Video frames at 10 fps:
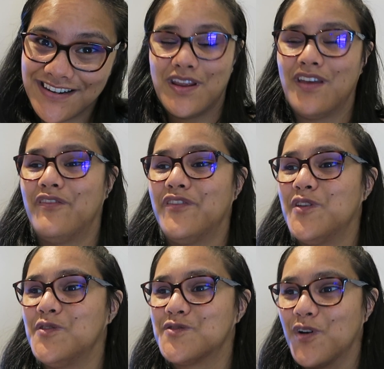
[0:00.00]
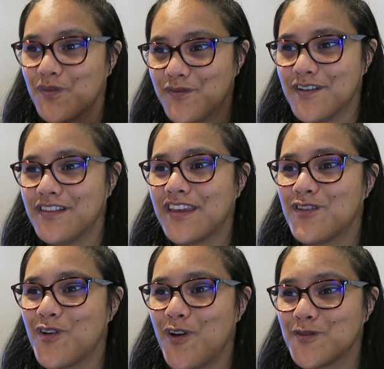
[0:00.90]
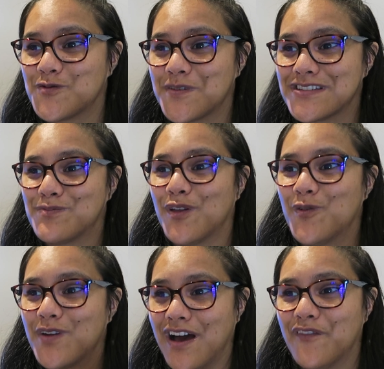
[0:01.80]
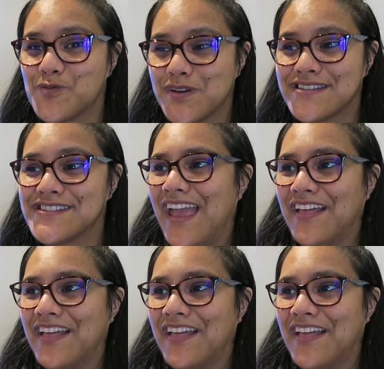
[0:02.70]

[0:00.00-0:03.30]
If you don't feel like you're going to explode afterwards